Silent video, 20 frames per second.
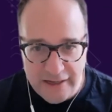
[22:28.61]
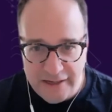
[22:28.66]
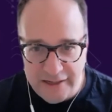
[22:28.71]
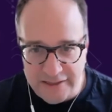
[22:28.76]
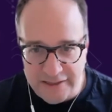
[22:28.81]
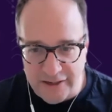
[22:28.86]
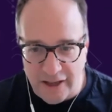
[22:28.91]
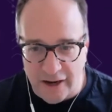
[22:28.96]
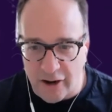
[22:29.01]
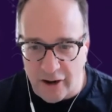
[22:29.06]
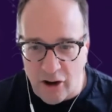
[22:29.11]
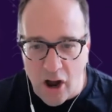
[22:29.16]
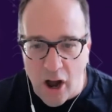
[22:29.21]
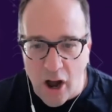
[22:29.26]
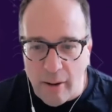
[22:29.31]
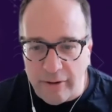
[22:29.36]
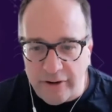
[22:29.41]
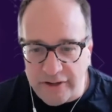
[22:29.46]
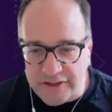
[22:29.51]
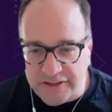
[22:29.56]
It's not
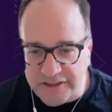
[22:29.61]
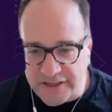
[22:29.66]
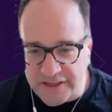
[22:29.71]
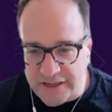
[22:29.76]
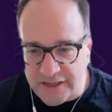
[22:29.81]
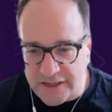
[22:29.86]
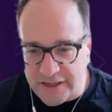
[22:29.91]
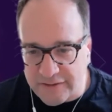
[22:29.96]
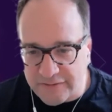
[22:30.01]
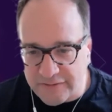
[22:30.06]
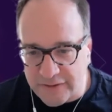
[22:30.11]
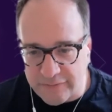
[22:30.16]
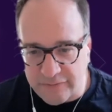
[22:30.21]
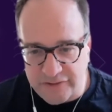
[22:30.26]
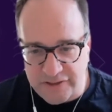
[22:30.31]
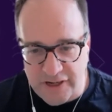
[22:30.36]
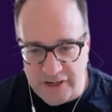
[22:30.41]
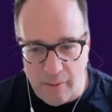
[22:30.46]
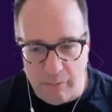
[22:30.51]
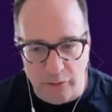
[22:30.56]
uncommon to see, say, for
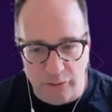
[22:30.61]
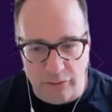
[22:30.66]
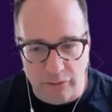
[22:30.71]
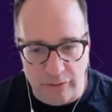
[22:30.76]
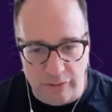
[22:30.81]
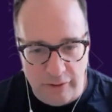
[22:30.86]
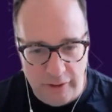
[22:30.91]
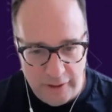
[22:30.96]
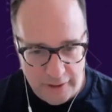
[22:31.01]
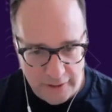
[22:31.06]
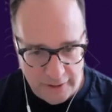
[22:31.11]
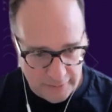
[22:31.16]
example,